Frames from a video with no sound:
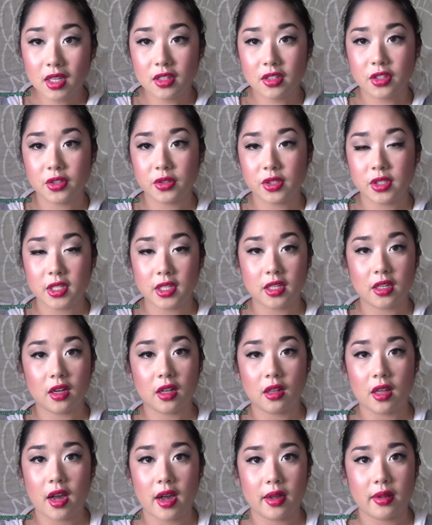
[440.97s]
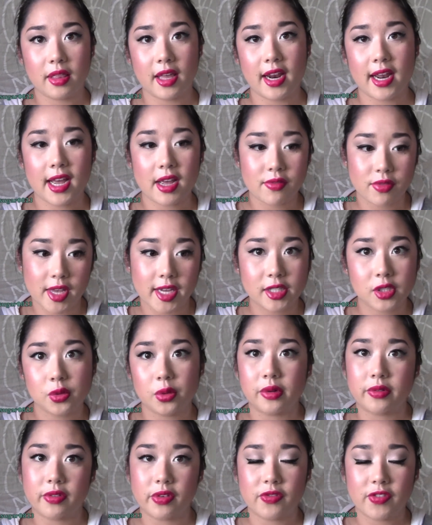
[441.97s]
you see a lot that have that sort of